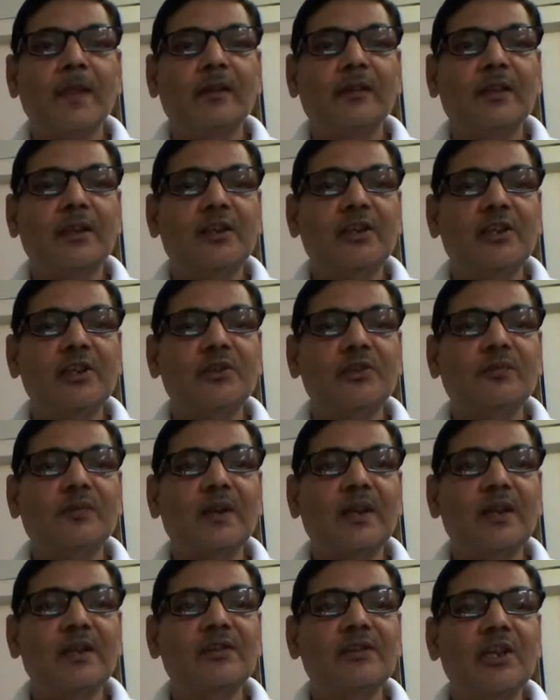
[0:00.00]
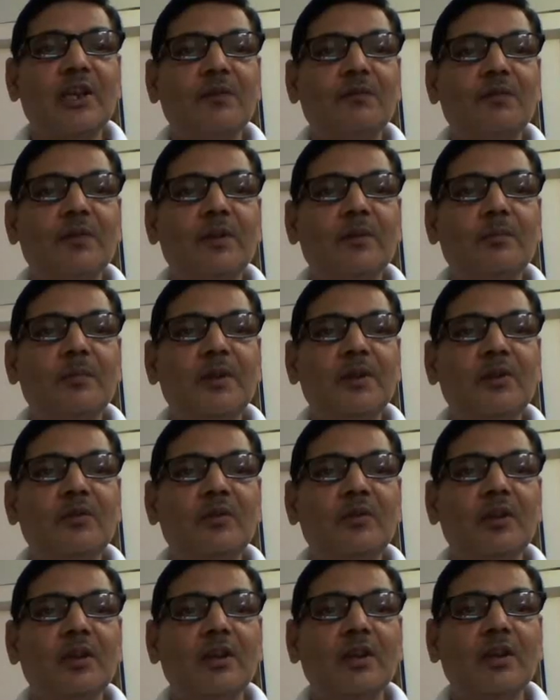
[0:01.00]
That is flies having
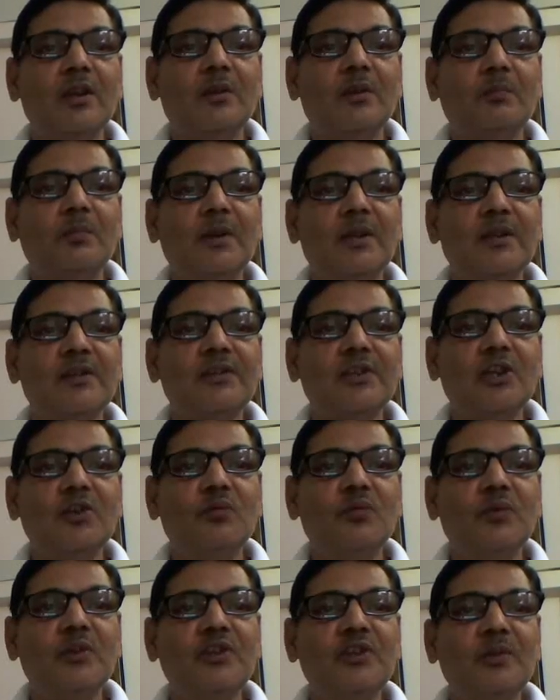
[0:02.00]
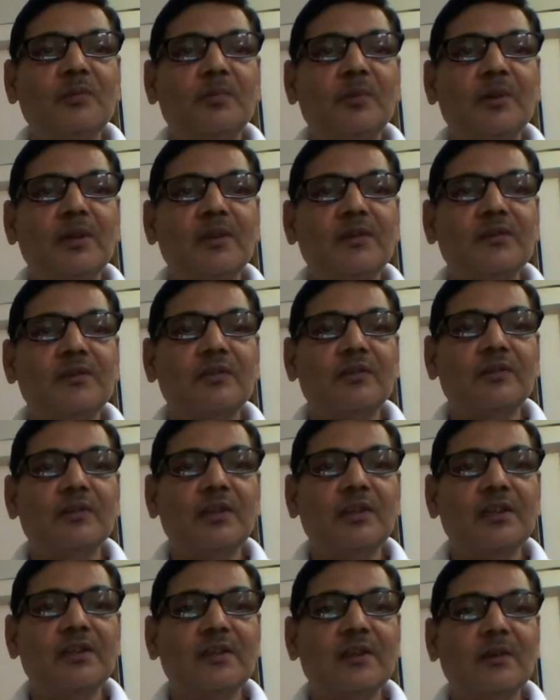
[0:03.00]
B plus and VG plus,
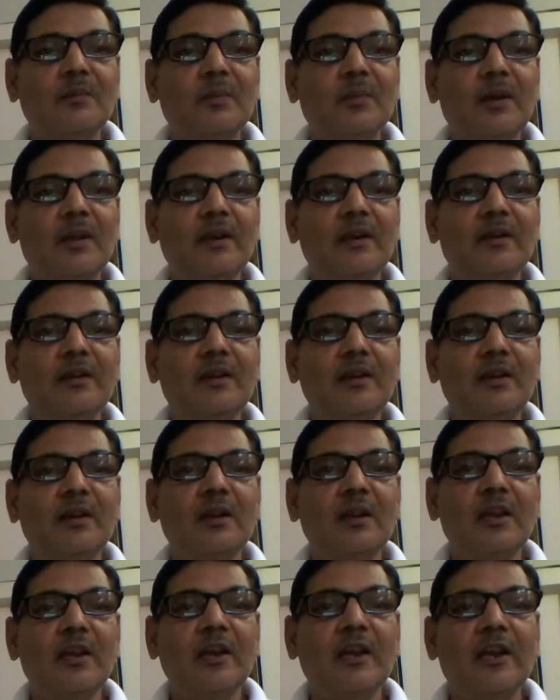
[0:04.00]
these are parental,